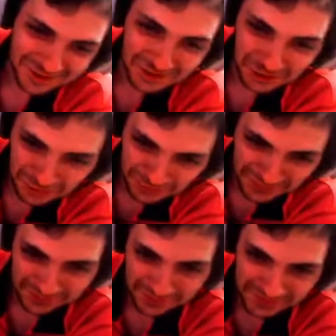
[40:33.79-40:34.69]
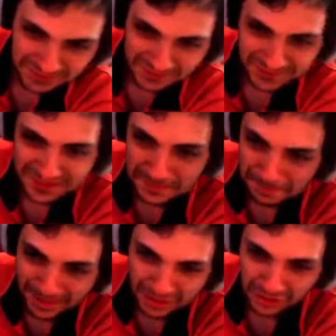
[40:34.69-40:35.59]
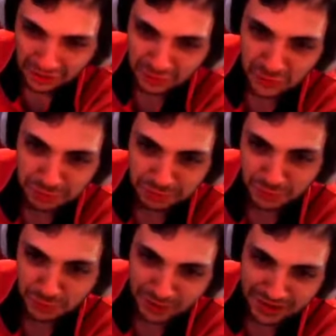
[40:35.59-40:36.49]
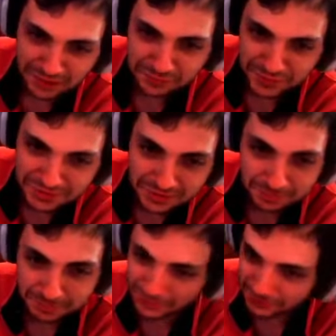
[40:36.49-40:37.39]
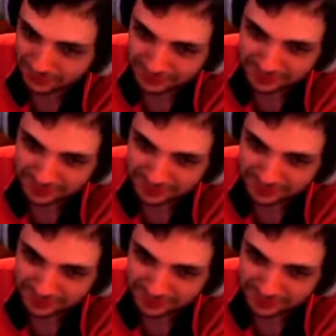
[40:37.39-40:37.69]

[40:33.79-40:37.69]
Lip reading: Do y'all think this is the meta Super Sweat event build?